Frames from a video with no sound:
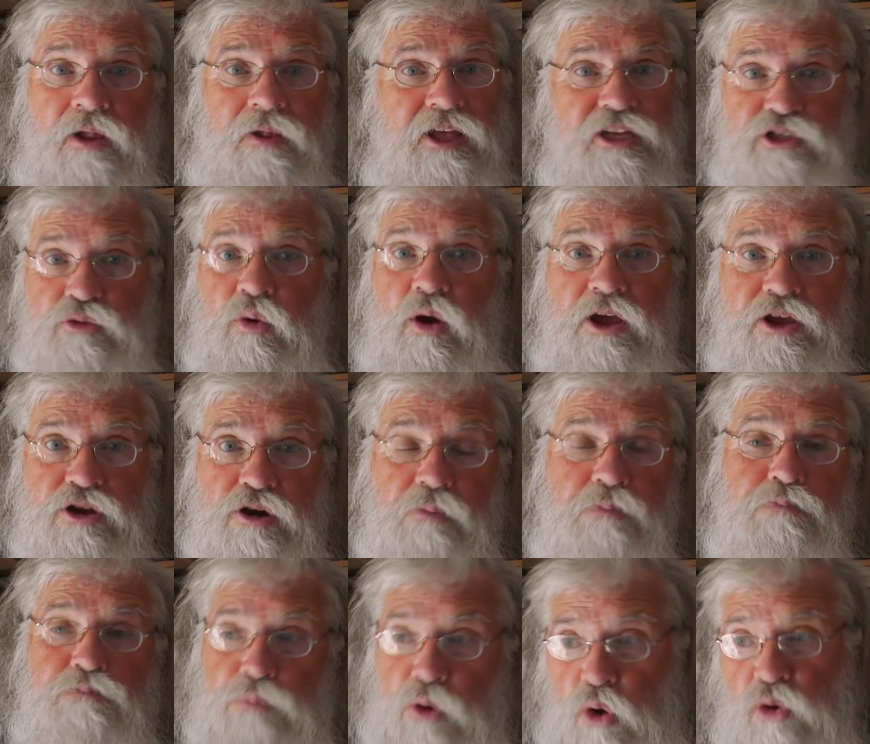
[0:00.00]
That's why you're
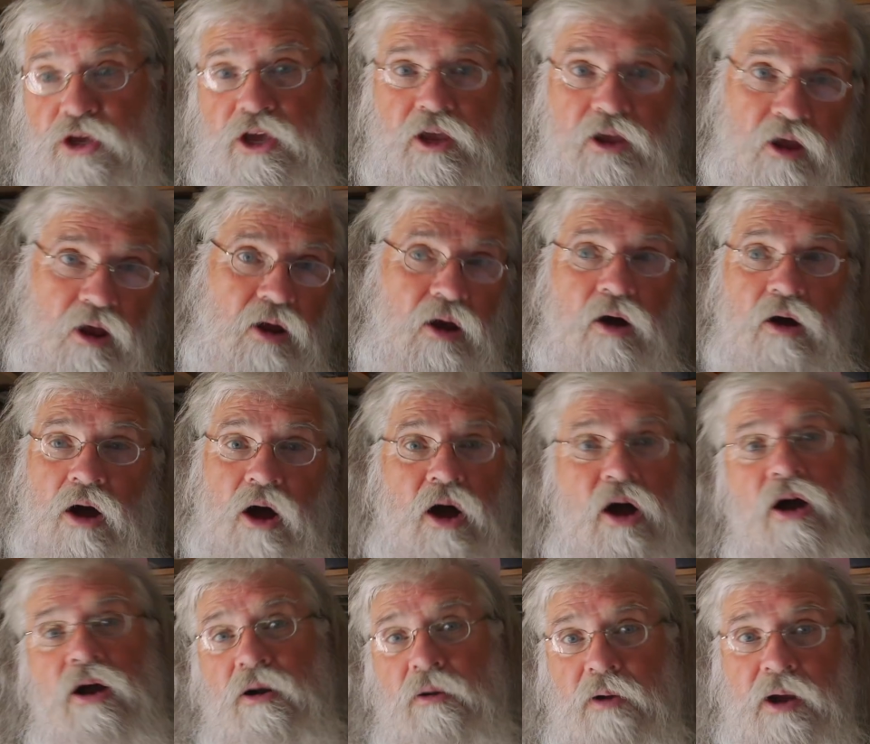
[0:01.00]
poking
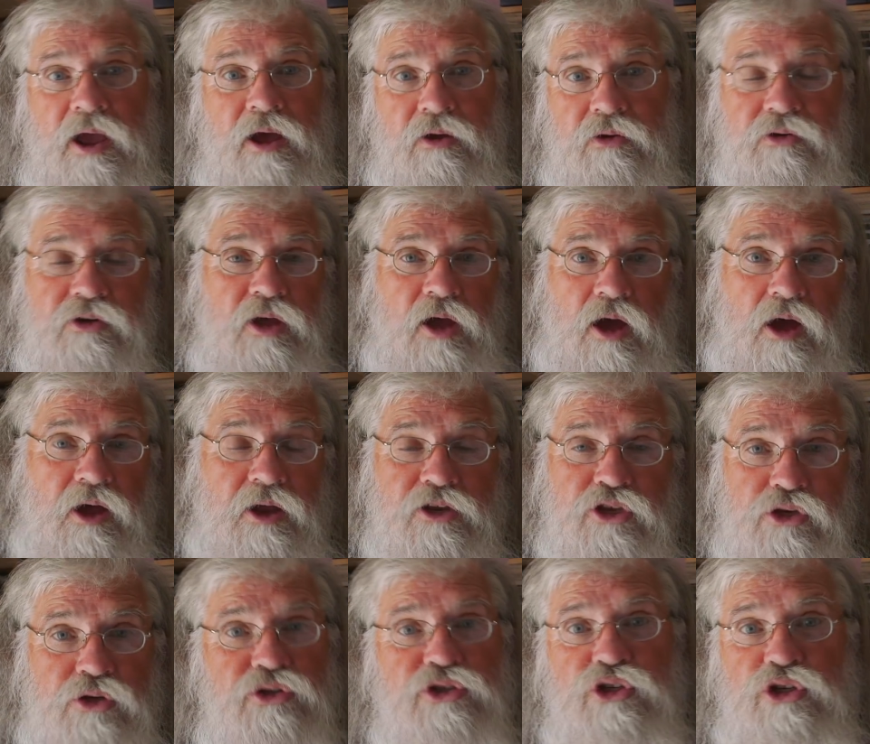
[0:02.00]
all around on
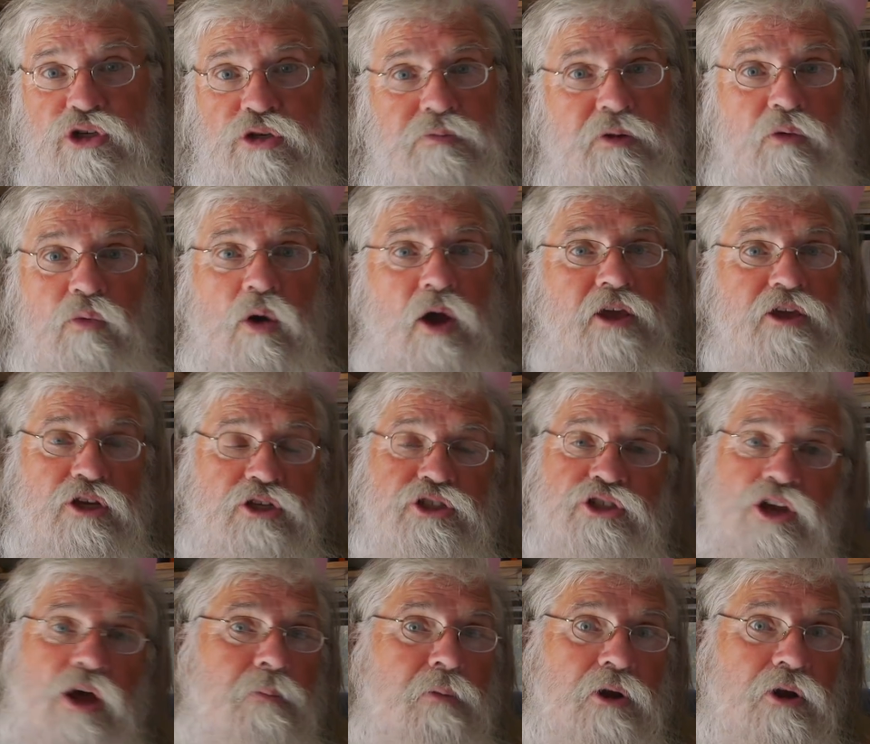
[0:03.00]
YouTube and why you
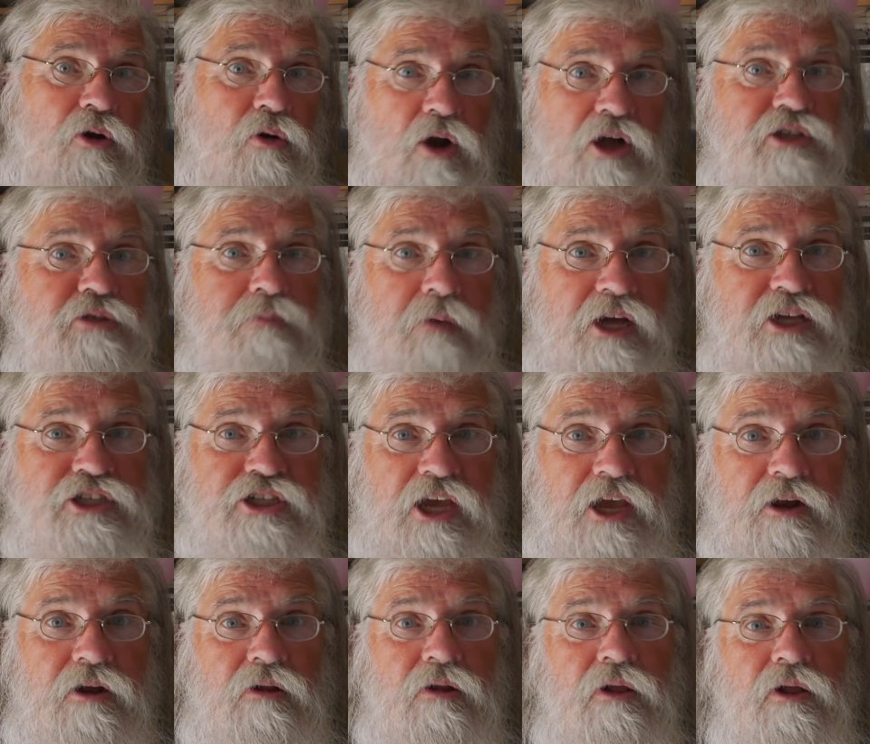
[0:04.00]
stumbled across my
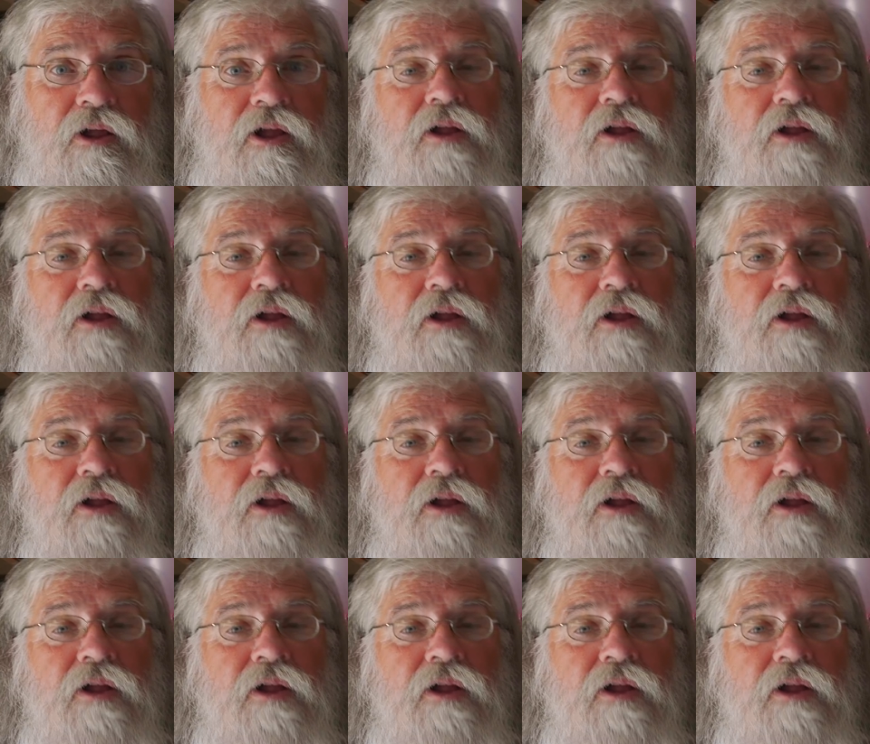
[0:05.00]
channel.